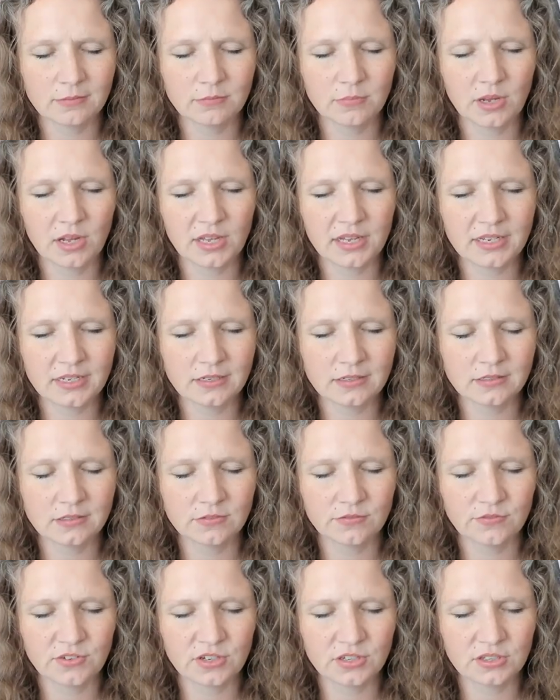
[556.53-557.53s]
mind
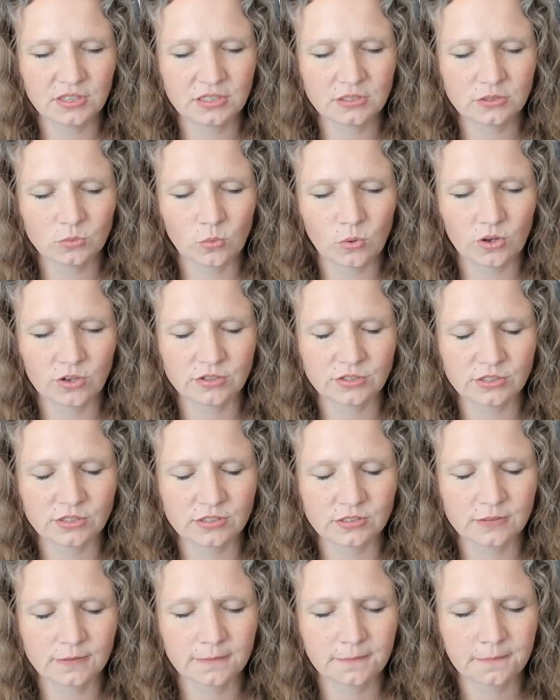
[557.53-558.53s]
feelings wander.